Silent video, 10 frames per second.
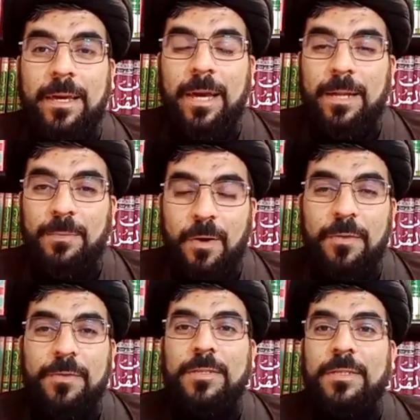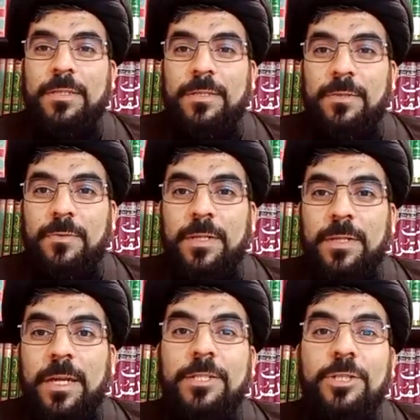And brothers and sisters,
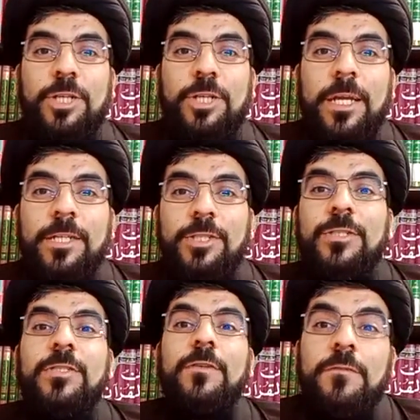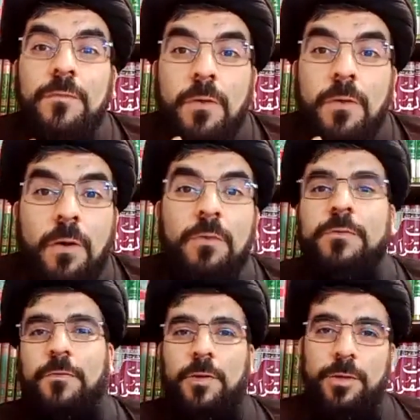it changes the world
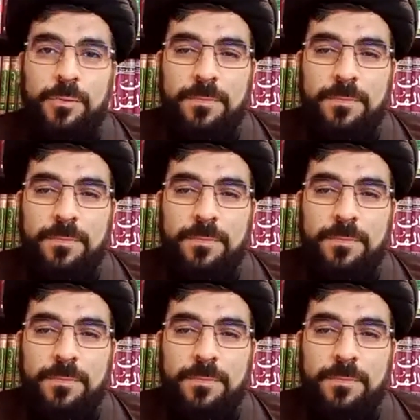for you.